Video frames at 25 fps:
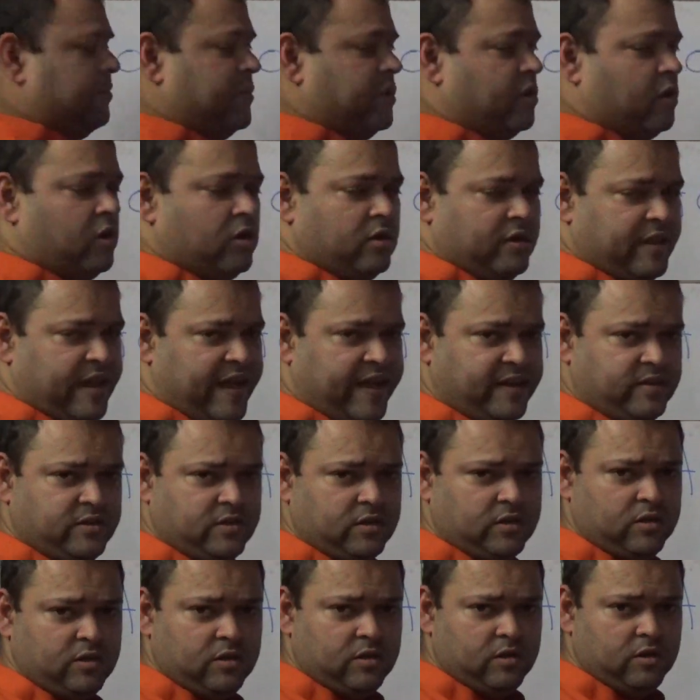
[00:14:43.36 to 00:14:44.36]
beyond
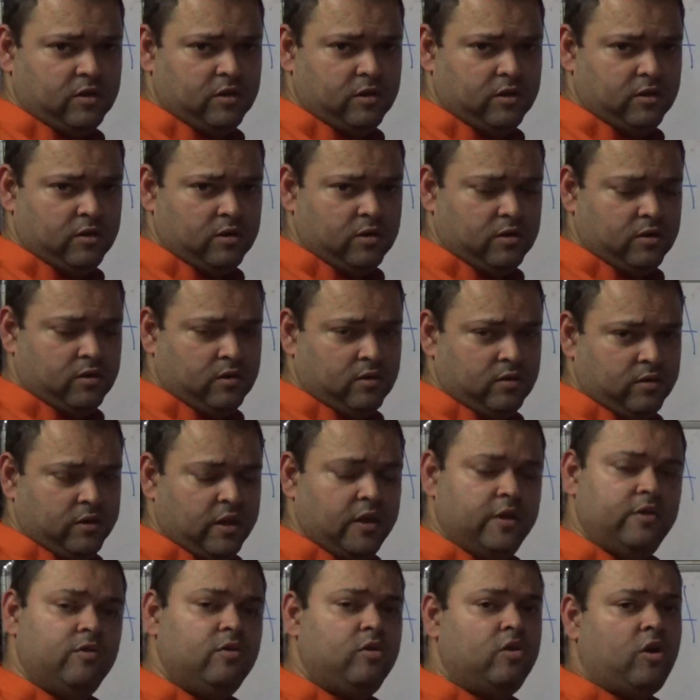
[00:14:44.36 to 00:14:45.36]
that,
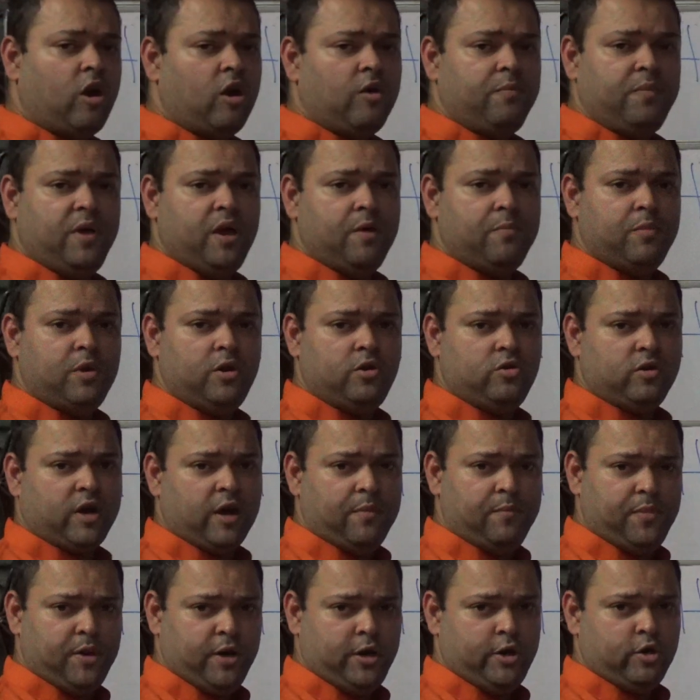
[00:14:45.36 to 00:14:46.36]
then you will not be able to
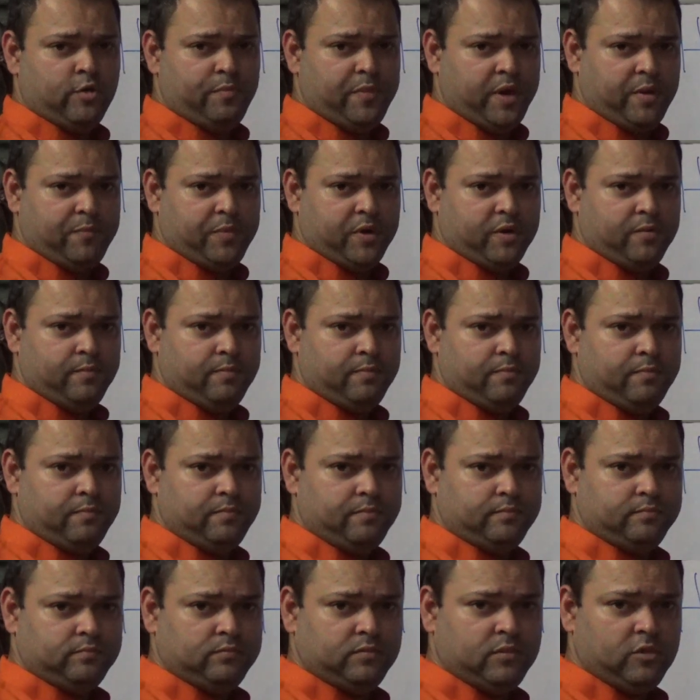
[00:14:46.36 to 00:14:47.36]
complete your paper.
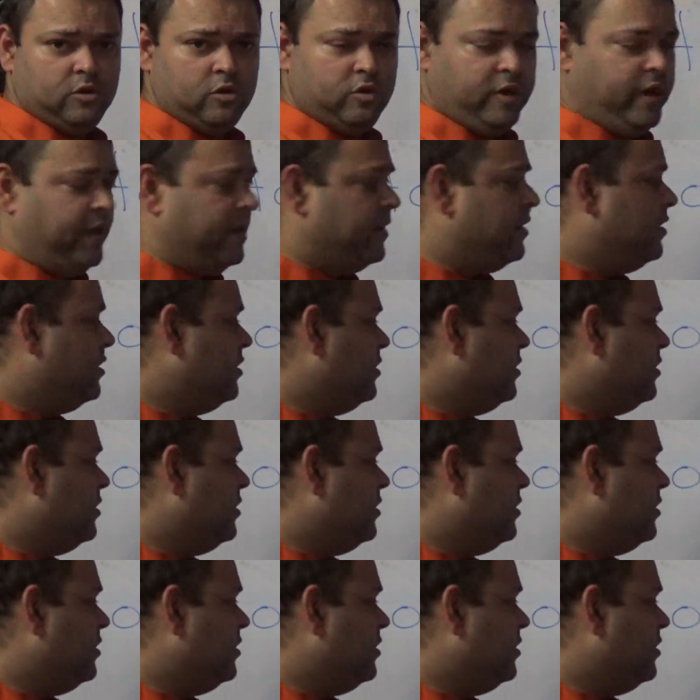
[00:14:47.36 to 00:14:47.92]
Okay.